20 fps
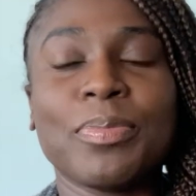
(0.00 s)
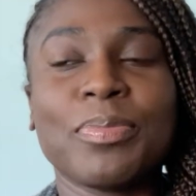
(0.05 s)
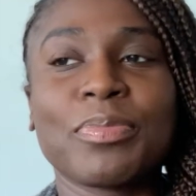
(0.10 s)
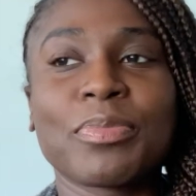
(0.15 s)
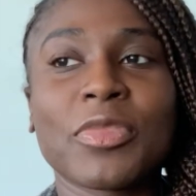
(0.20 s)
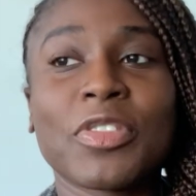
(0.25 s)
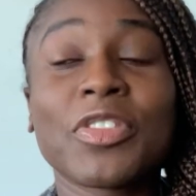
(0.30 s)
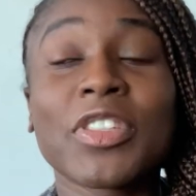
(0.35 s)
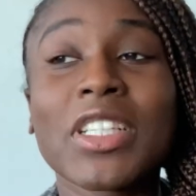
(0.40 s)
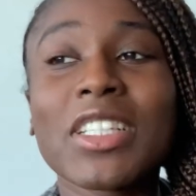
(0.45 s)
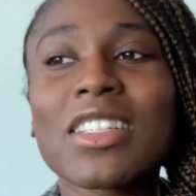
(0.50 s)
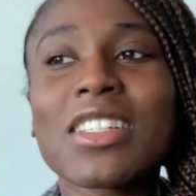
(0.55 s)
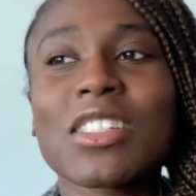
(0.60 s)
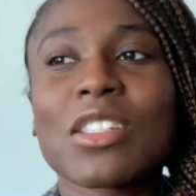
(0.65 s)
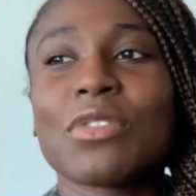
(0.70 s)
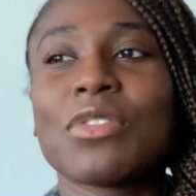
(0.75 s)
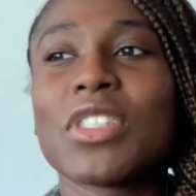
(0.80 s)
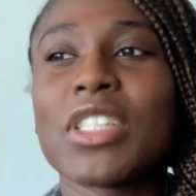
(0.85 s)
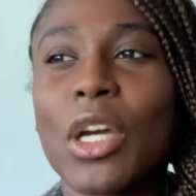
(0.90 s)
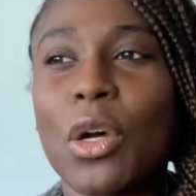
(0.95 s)
feelings
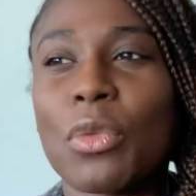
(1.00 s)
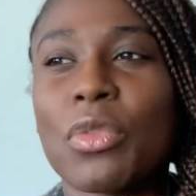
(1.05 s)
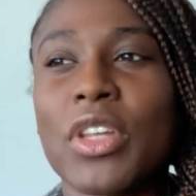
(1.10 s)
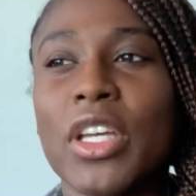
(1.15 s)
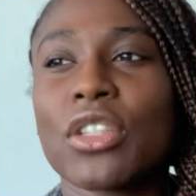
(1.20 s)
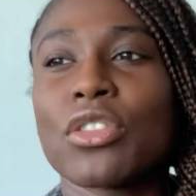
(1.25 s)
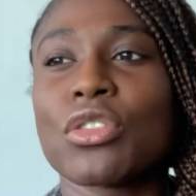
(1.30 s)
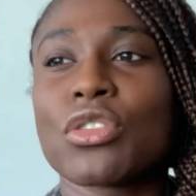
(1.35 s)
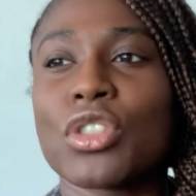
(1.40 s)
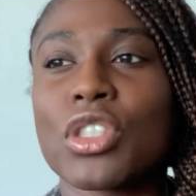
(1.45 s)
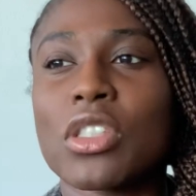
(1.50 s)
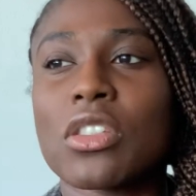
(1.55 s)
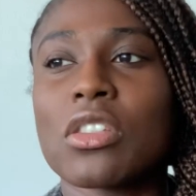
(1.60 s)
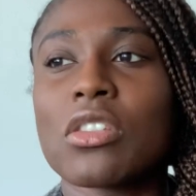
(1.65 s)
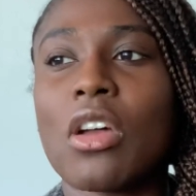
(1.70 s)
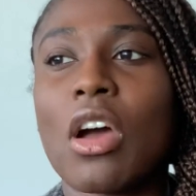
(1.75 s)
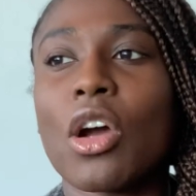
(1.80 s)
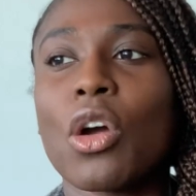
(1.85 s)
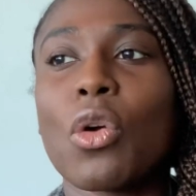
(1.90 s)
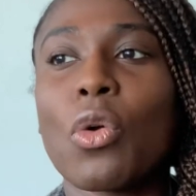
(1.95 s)
of doubt that you're just
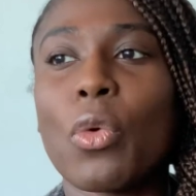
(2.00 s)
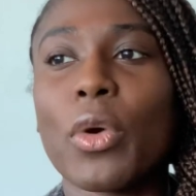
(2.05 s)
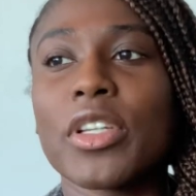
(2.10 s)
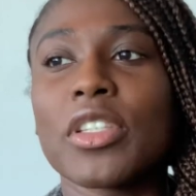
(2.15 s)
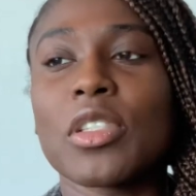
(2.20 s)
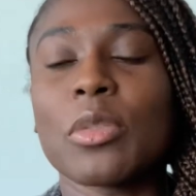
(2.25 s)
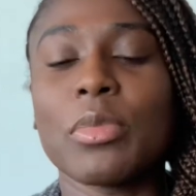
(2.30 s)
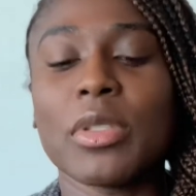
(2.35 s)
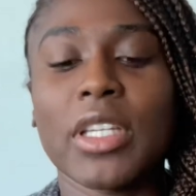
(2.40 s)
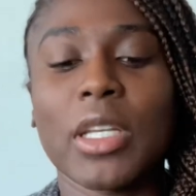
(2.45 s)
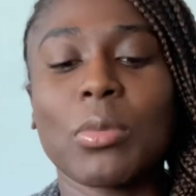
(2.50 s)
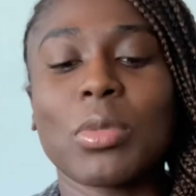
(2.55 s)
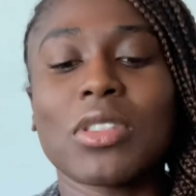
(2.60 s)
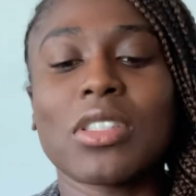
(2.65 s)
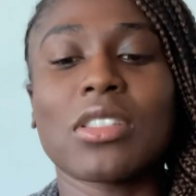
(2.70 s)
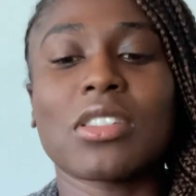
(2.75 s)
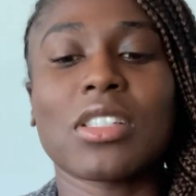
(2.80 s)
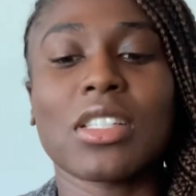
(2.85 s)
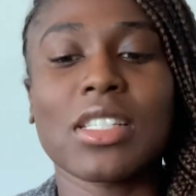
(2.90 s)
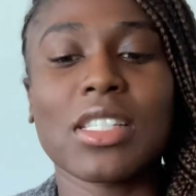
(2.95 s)
not going to be able to
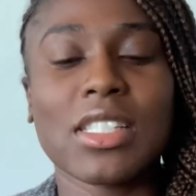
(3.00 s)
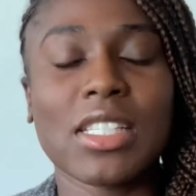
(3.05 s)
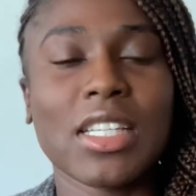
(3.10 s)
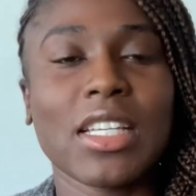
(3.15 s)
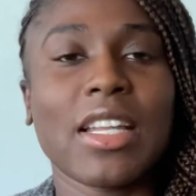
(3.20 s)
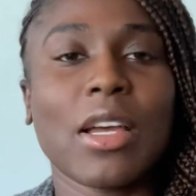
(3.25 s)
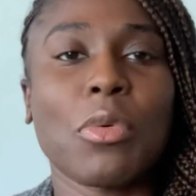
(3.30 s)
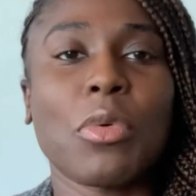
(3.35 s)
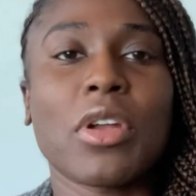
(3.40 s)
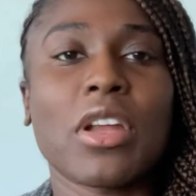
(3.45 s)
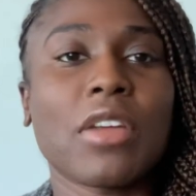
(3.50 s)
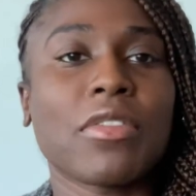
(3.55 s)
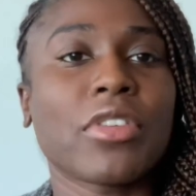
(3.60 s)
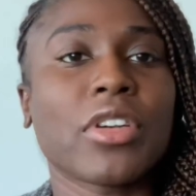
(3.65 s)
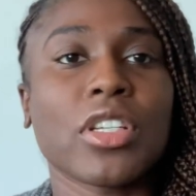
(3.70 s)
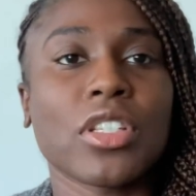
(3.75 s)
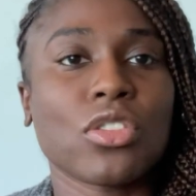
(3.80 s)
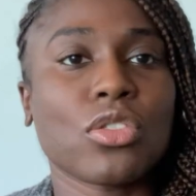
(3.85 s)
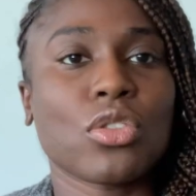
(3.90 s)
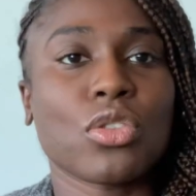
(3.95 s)
succeed at whatever it
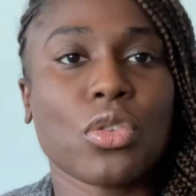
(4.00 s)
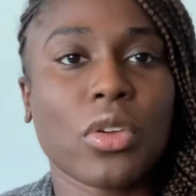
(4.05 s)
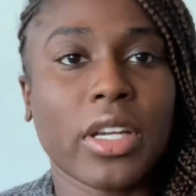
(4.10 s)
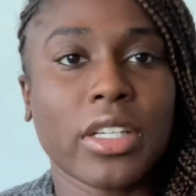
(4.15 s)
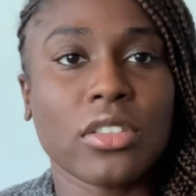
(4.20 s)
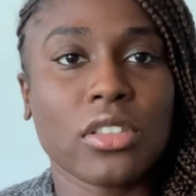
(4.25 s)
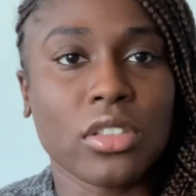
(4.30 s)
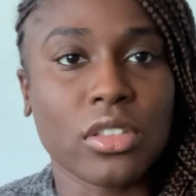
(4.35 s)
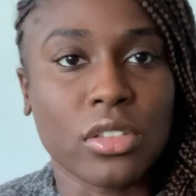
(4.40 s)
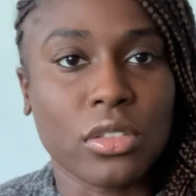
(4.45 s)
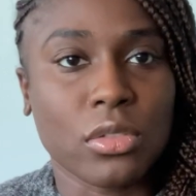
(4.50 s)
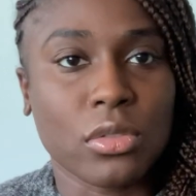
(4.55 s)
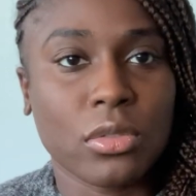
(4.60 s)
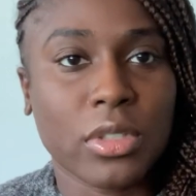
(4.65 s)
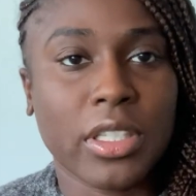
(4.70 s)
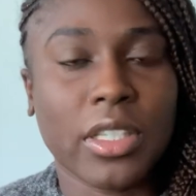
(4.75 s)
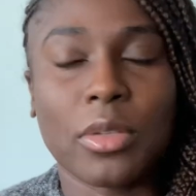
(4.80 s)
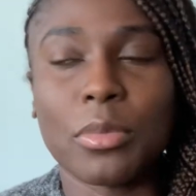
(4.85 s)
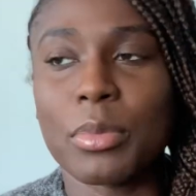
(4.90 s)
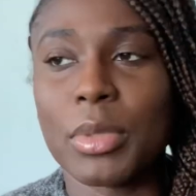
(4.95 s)
is you're trying to do.
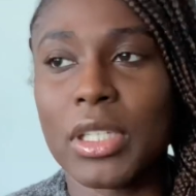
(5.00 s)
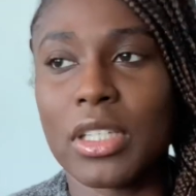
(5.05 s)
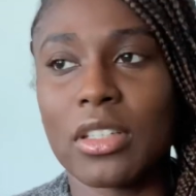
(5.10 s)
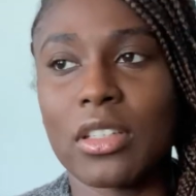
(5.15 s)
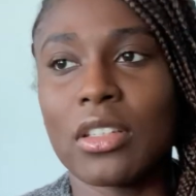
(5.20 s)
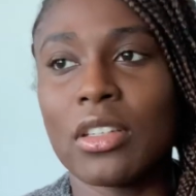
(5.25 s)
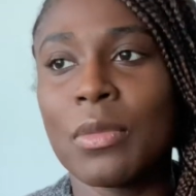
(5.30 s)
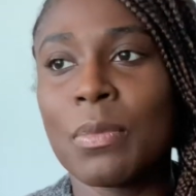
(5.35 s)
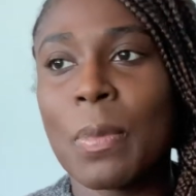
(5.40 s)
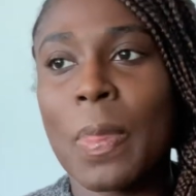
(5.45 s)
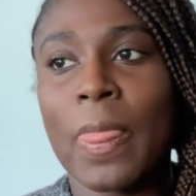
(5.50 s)
It could be,